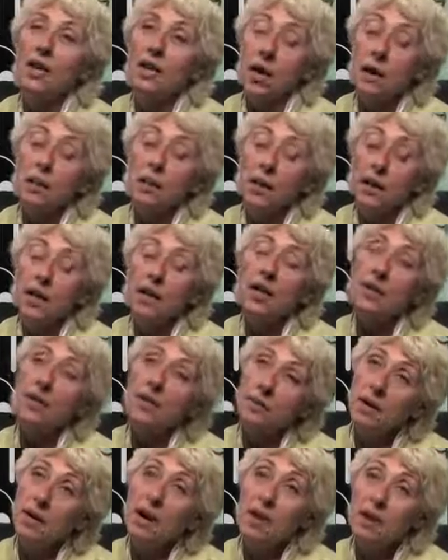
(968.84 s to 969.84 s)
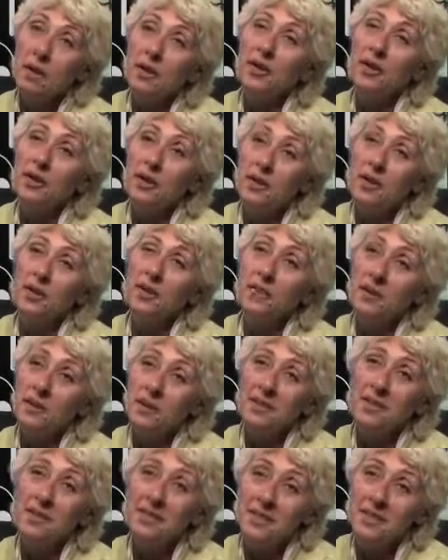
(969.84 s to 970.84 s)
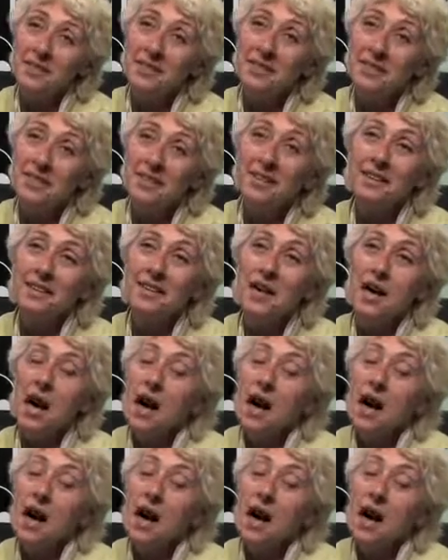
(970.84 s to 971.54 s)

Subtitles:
Yeah, we got to get Harold in on this conversation, yeah?